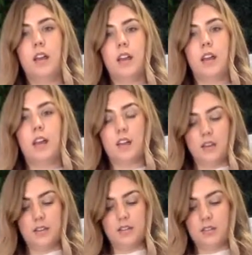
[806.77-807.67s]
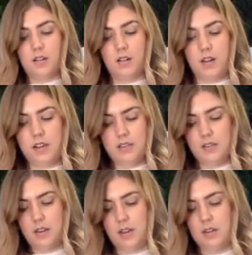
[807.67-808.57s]
And it's already
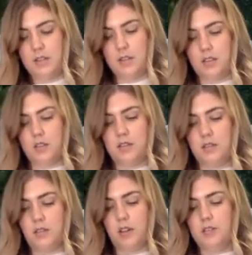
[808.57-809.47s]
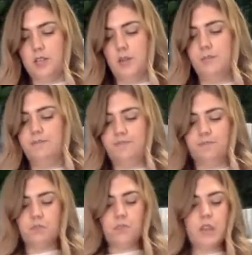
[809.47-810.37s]
starting to look so good. So
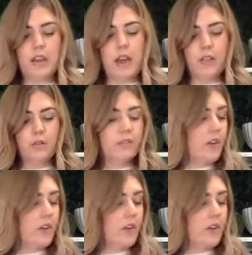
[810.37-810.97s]
now that we've